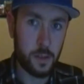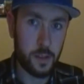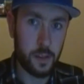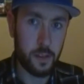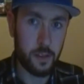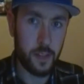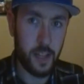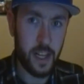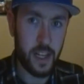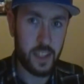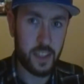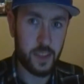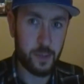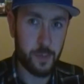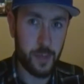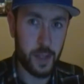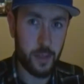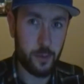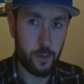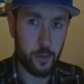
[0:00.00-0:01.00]
The
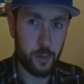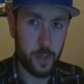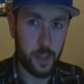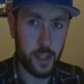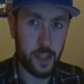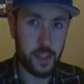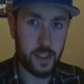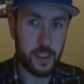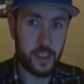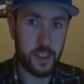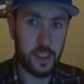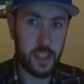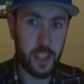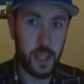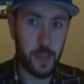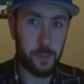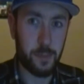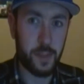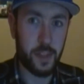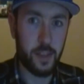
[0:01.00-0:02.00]
last Metroid is in
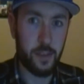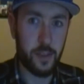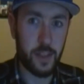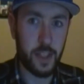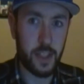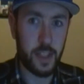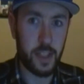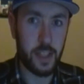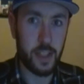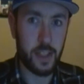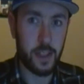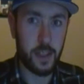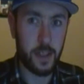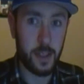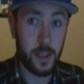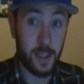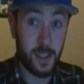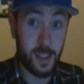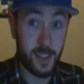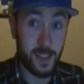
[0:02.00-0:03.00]
captivity.
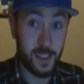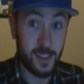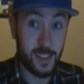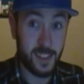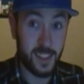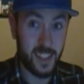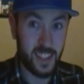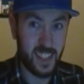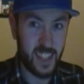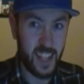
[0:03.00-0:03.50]
The